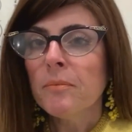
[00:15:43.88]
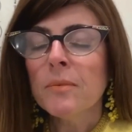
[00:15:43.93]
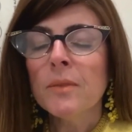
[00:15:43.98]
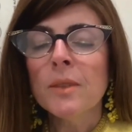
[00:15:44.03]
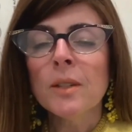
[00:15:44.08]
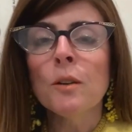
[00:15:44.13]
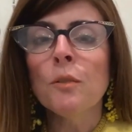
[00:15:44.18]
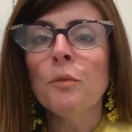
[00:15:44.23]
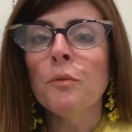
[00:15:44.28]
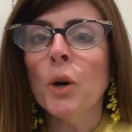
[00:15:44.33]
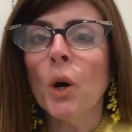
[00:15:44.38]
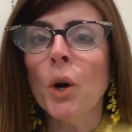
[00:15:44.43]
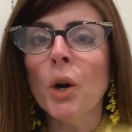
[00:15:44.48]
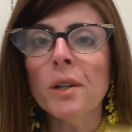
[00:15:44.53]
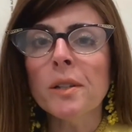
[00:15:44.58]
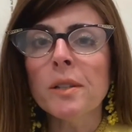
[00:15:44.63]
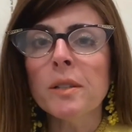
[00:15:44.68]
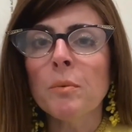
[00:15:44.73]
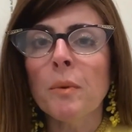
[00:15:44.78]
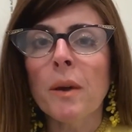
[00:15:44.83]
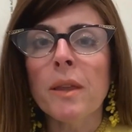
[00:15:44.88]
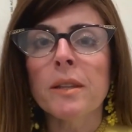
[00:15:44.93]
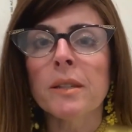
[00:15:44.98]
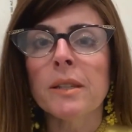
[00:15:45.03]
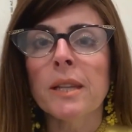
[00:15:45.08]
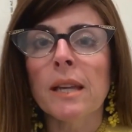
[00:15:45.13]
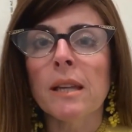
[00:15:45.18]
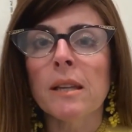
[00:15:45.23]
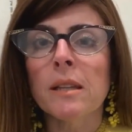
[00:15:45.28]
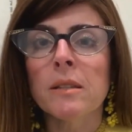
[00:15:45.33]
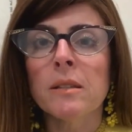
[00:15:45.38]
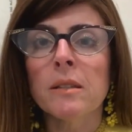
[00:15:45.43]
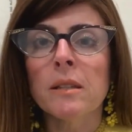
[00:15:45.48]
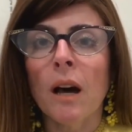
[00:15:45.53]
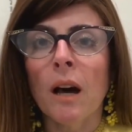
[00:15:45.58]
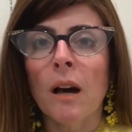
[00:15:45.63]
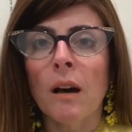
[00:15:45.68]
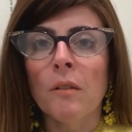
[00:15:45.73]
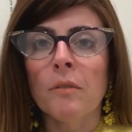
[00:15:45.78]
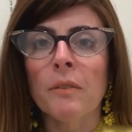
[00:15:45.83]
of course, when the days
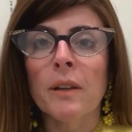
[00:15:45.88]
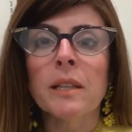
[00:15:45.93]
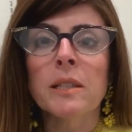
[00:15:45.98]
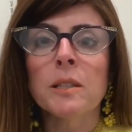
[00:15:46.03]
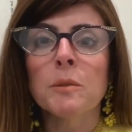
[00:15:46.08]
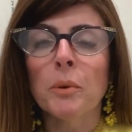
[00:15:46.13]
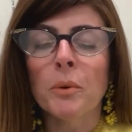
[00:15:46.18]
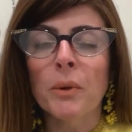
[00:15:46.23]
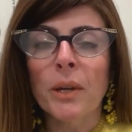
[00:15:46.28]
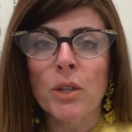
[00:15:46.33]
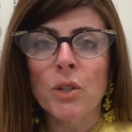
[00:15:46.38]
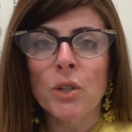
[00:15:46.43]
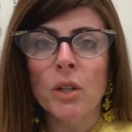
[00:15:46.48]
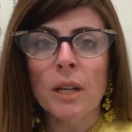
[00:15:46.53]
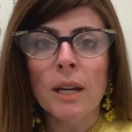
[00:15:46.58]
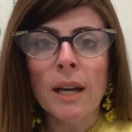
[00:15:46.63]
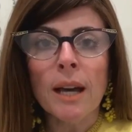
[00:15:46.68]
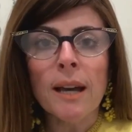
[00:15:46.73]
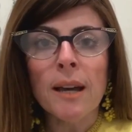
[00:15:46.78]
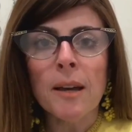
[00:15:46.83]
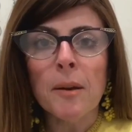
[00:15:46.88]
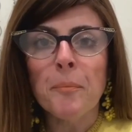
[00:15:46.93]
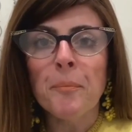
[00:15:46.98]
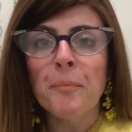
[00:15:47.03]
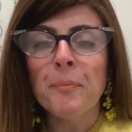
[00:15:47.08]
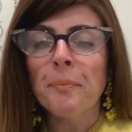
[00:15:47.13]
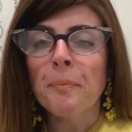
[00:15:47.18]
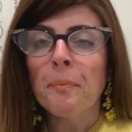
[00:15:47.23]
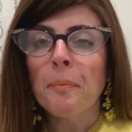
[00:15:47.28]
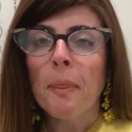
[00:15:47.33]
of inspiration come